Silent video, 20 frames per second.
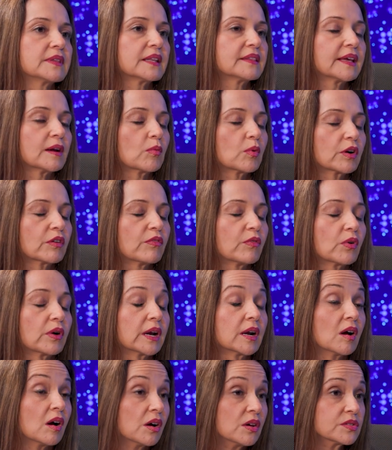that they work for
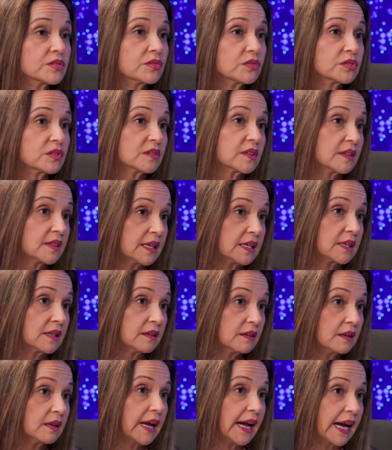and also so that they
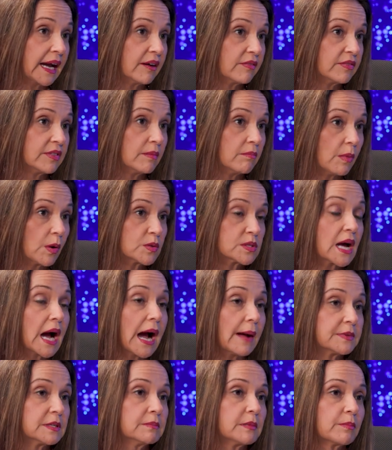can have the most
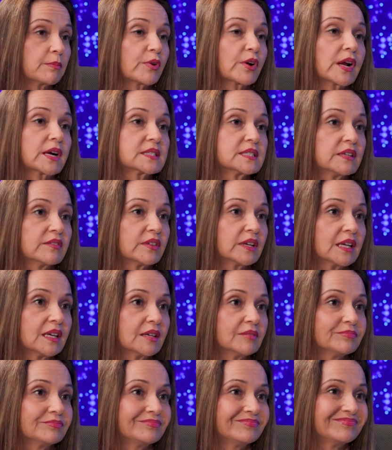optimum productivity.